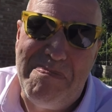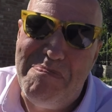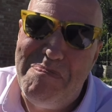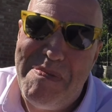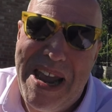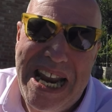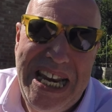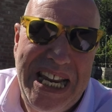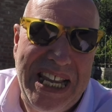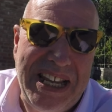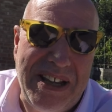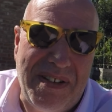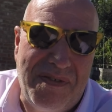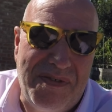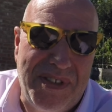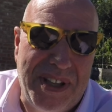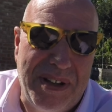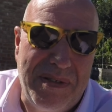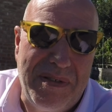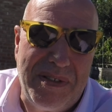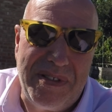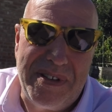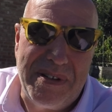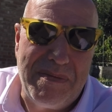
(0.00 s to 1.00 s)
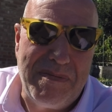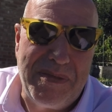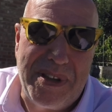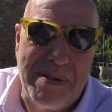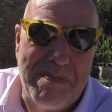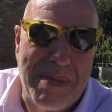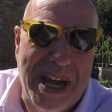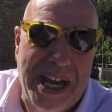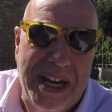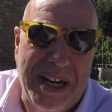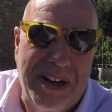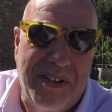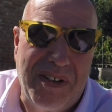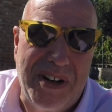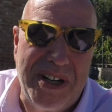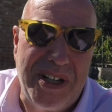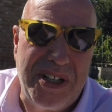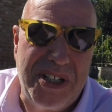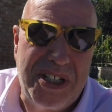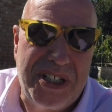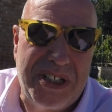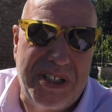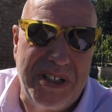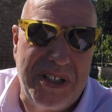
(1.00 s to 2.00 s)
many of the
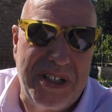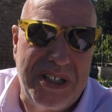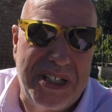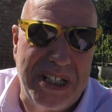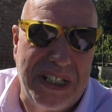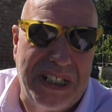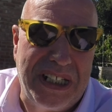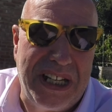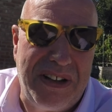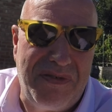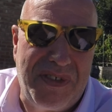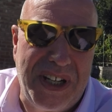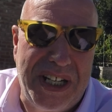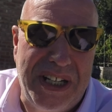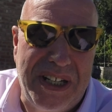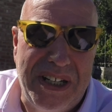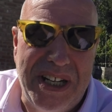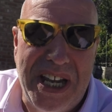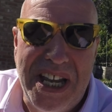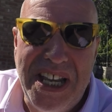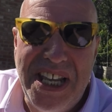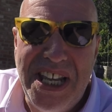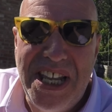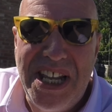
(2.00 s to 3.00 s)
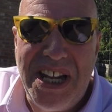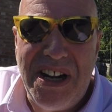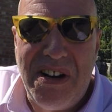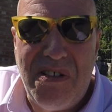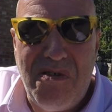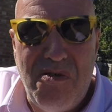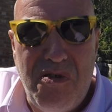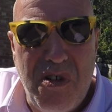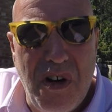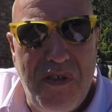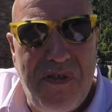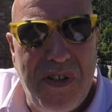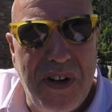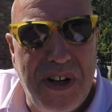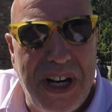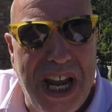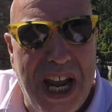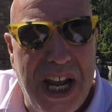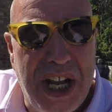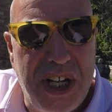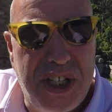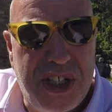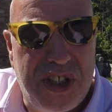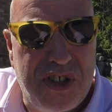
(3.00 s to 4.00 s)
migrants to live in rough on
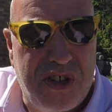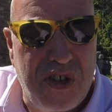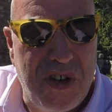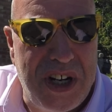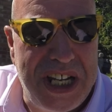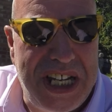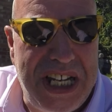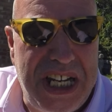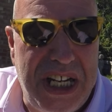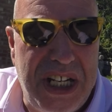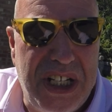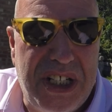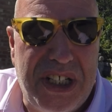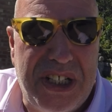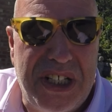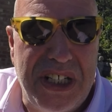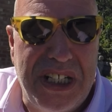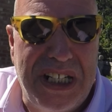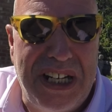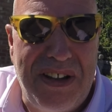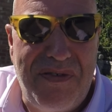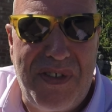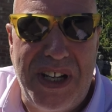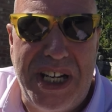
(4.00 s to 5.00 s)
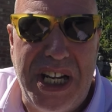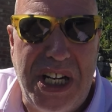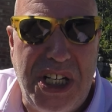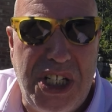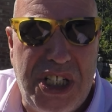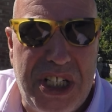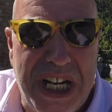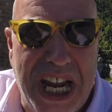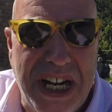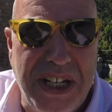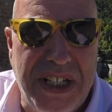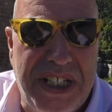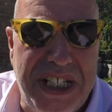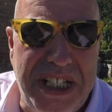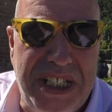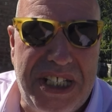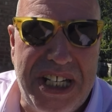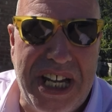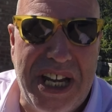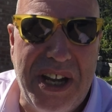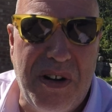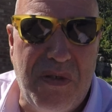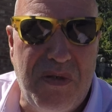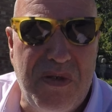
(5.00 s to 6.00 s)
our streets, to living in shanty
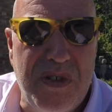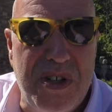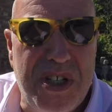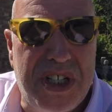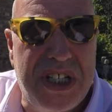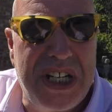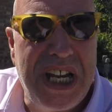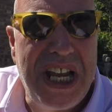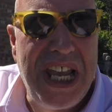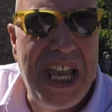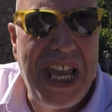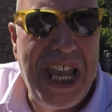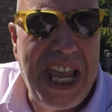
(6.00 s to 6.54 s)
towns.